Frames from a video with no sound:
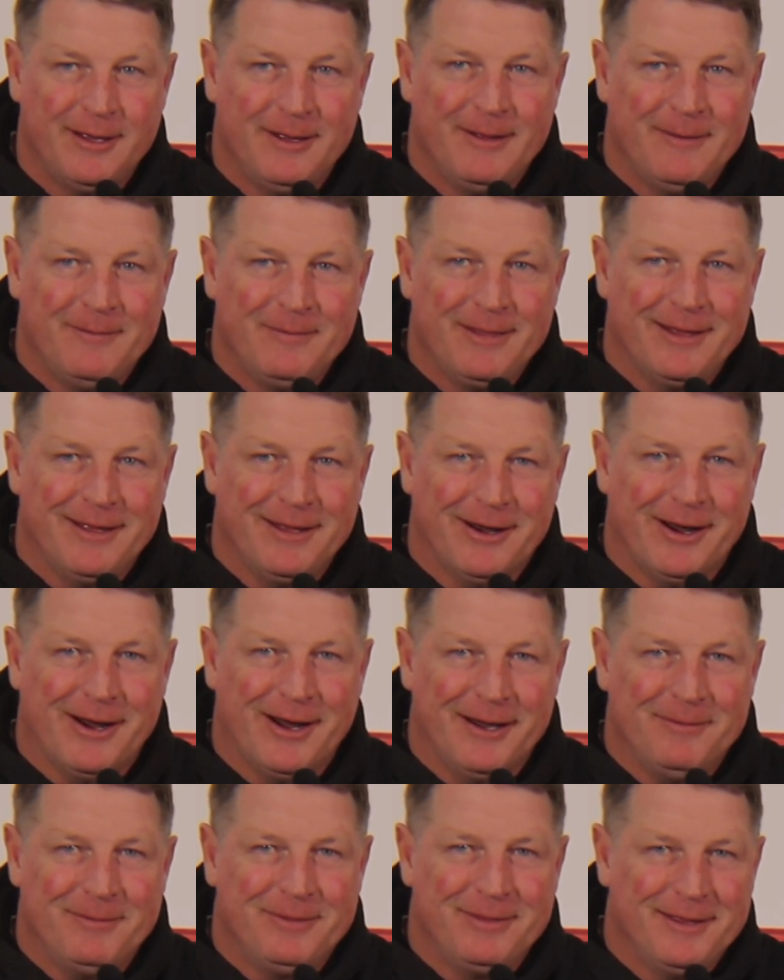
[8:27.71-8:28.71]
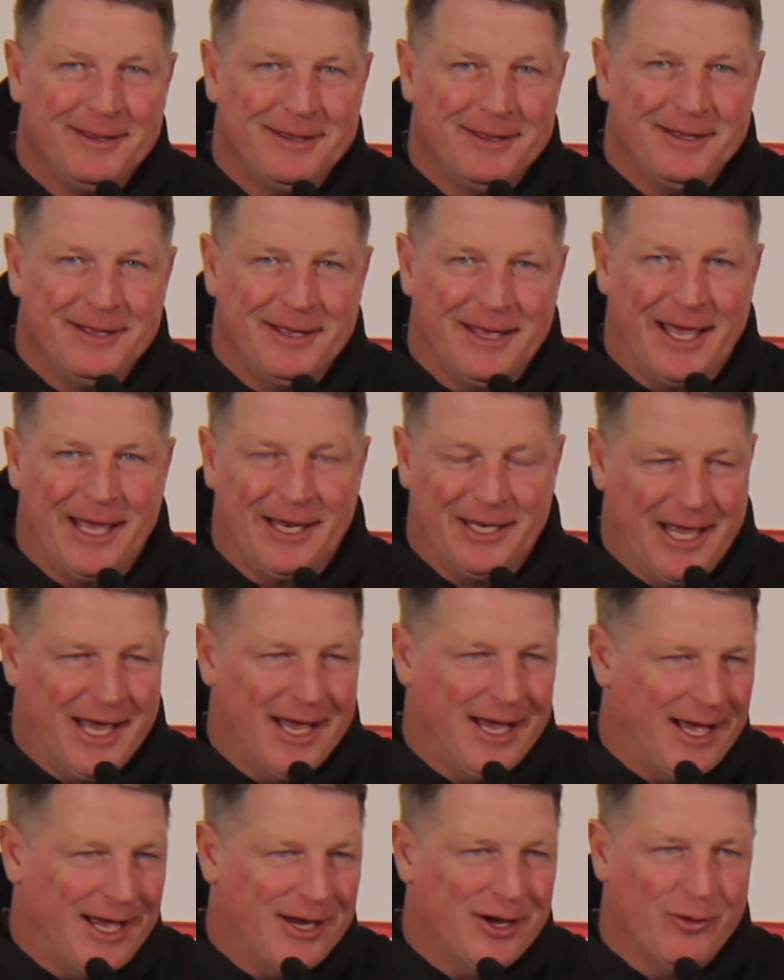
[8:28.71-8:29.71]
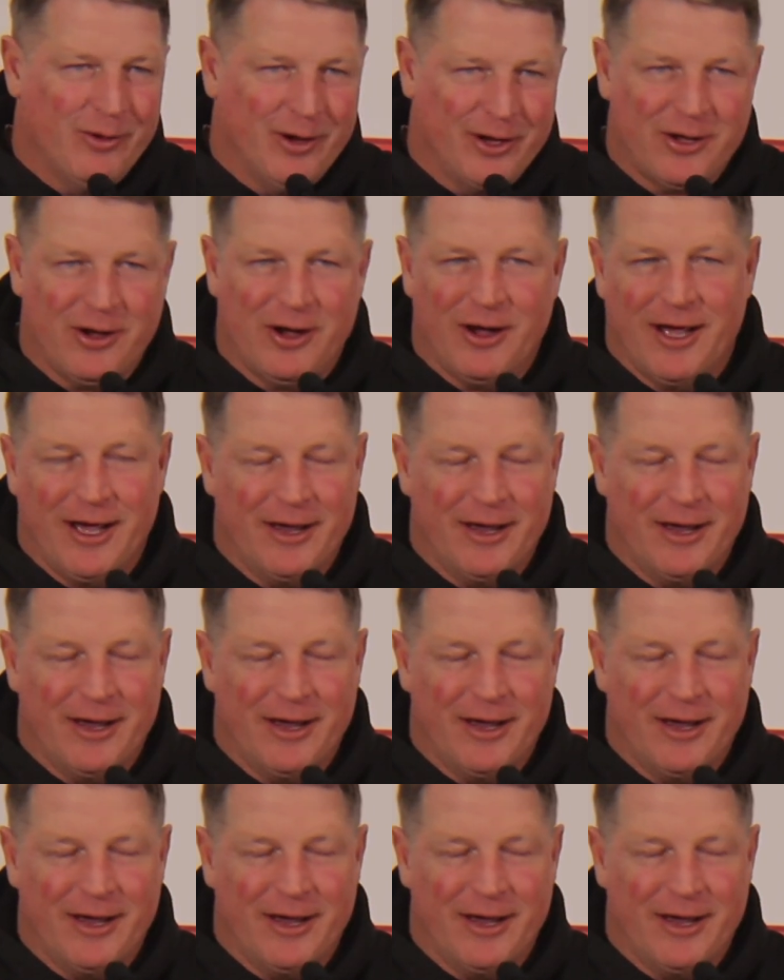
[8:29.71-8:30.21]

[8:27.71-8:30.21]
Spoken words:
I know what call.